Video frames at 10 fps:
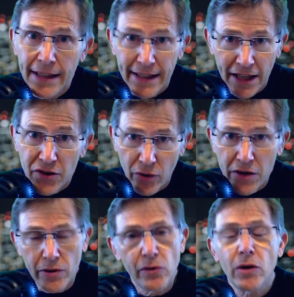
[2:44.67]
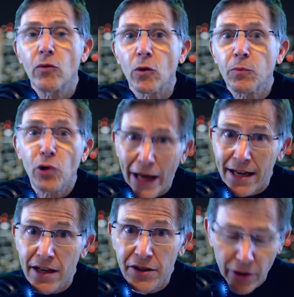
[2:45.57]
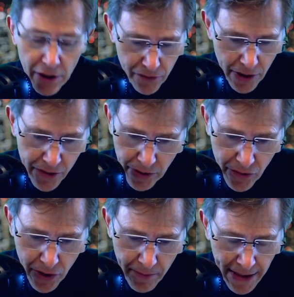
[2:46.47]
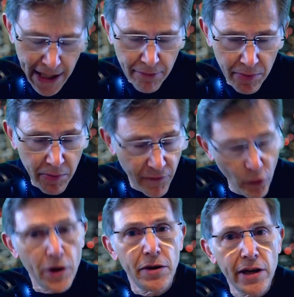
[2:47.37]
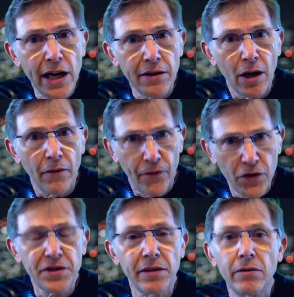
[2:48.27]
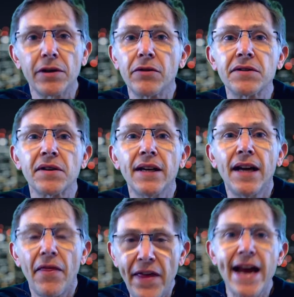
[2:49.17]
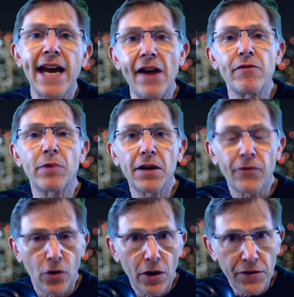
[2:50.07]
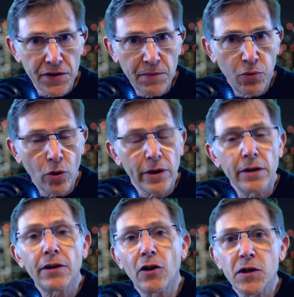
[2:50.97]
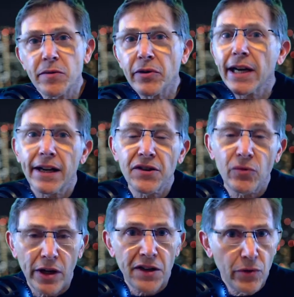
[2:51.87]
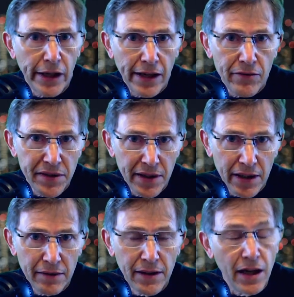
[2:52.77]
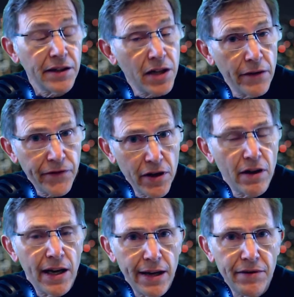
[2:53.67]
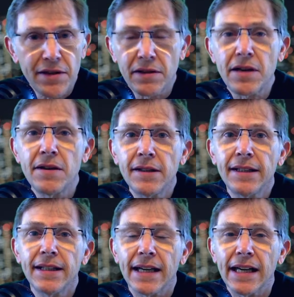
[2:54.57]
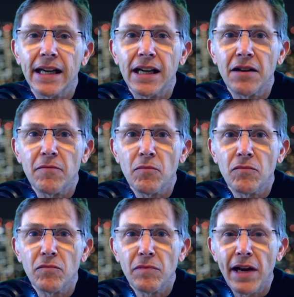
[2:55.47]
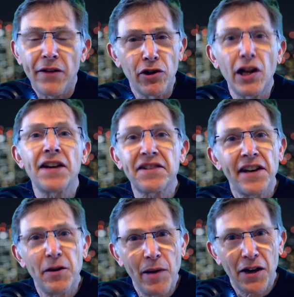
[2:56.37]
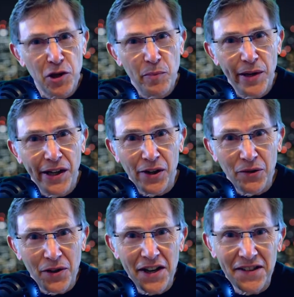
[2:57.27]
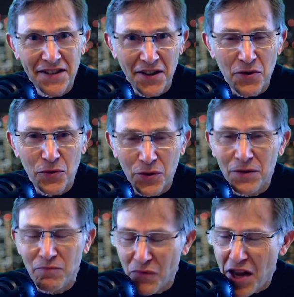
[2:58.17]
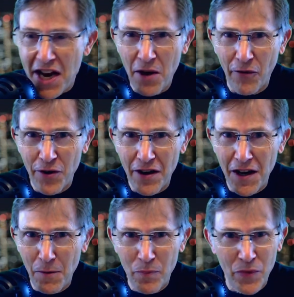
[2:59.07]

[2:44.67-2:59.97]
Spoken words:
in 2021, what we're planning on doing in 2021. But before we do that, our first thing we want to do is thank everybody for all the support and encouragement we got in 2020. It was a tough year, obviously, and the less said about it, the better, right? So thank you for your help.